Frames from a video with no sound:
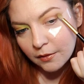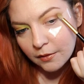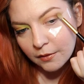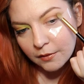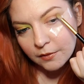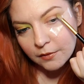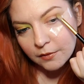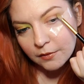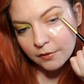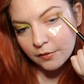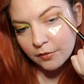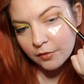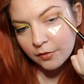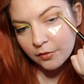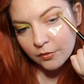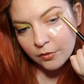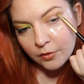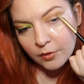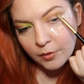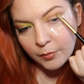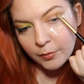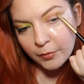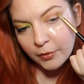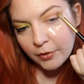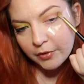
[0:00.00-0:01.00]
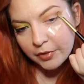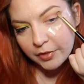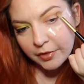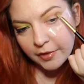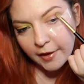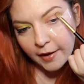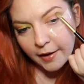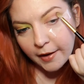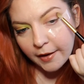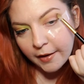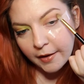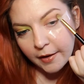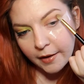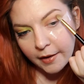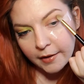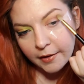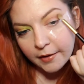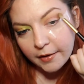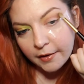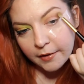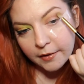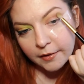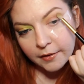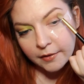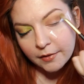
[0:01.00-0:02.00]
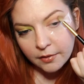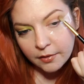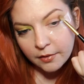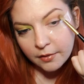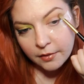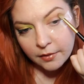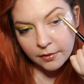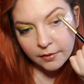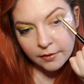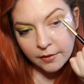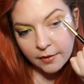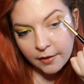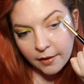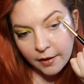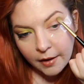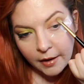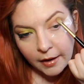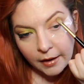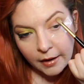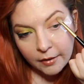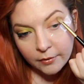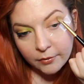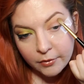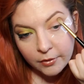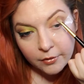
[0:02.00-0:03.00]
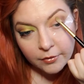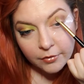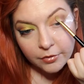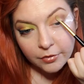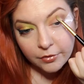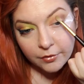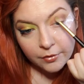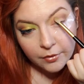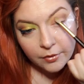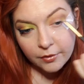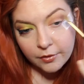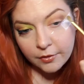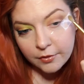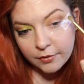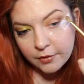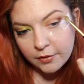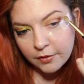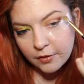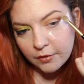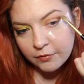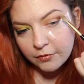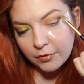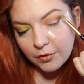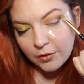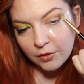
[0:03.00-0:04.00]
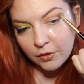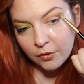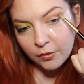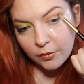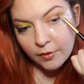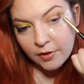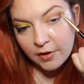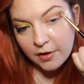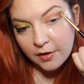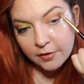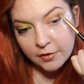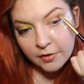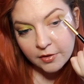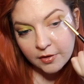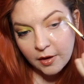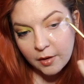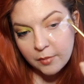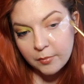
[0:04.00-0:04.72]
and just sort of put that on the outer third of the crease.